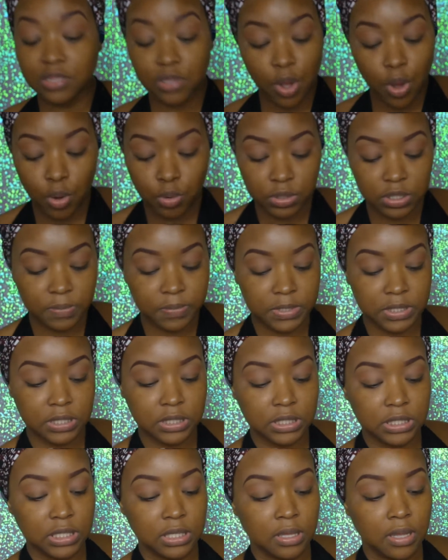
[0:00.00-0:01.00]
is an oldie but
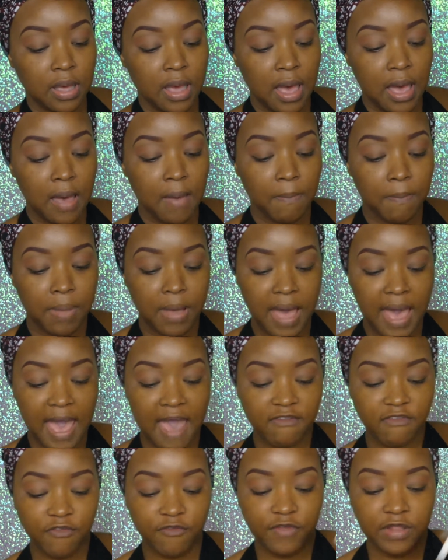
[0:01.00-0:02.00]
goodie, but I
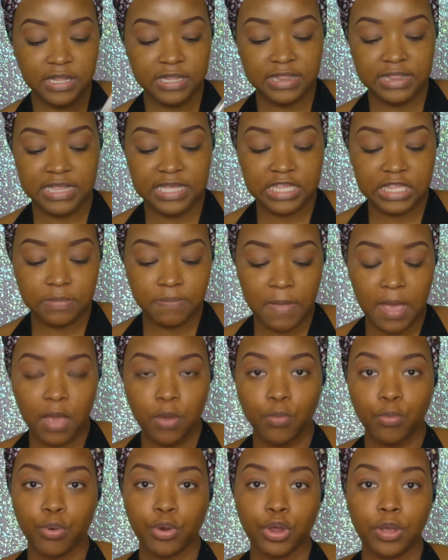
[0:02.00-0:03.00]
have a feeling this
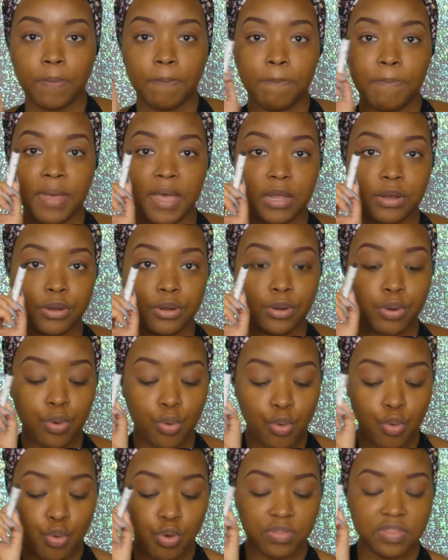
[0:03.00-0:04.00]
might work
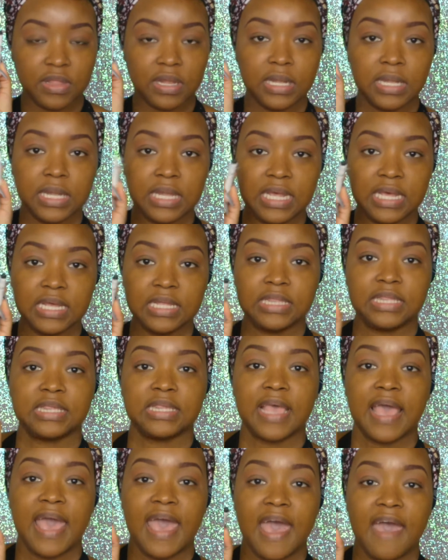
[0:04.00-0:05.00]
better on the lids
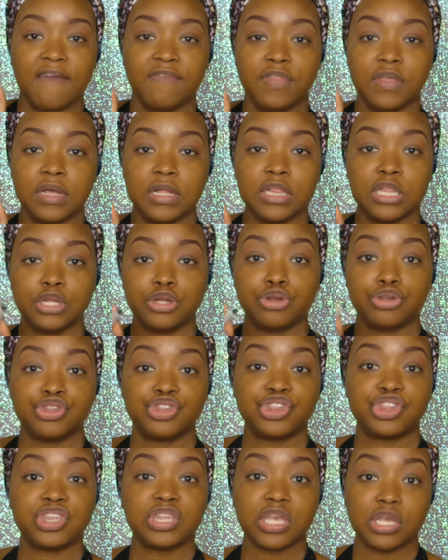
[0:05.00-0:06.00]
to have the glitters
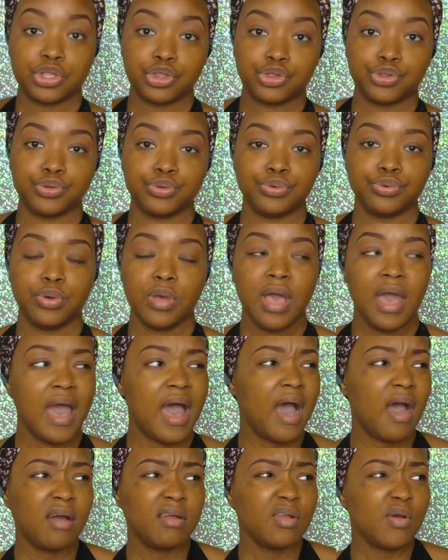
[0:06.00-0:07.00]
stick to.
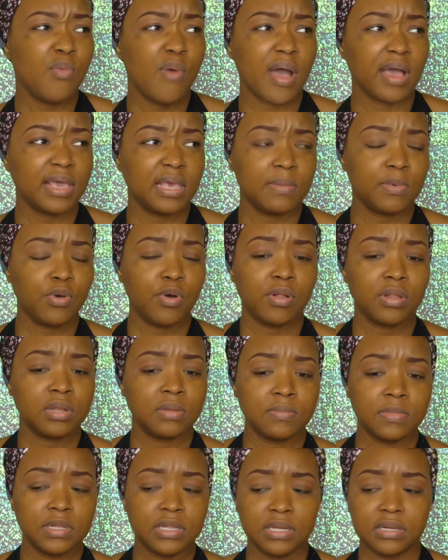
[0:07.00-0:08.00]
I don't know why I keep calling
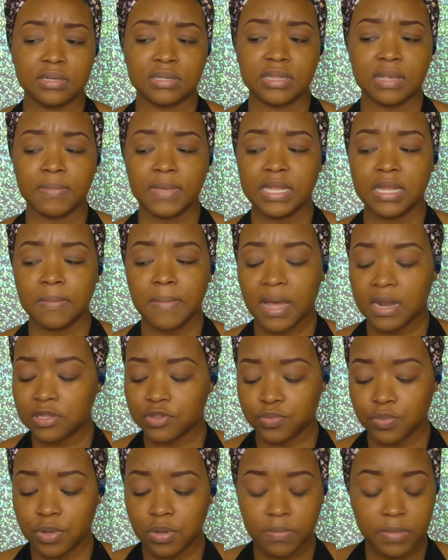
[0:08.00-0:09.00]
them glitters. I mean, they might
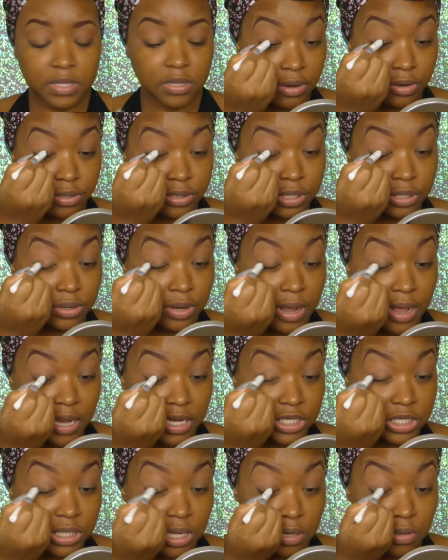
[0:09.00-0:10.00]
as well be. They're glitter
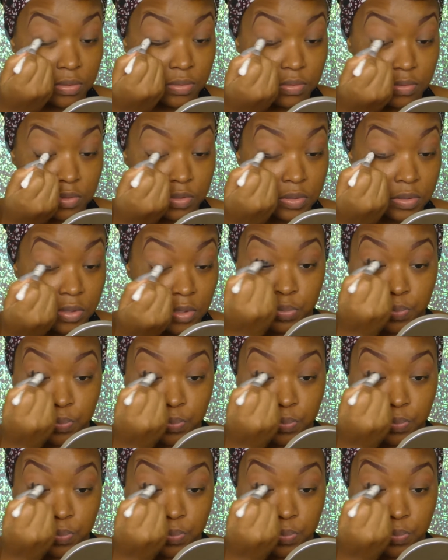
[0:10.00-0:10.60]
eyeshadows.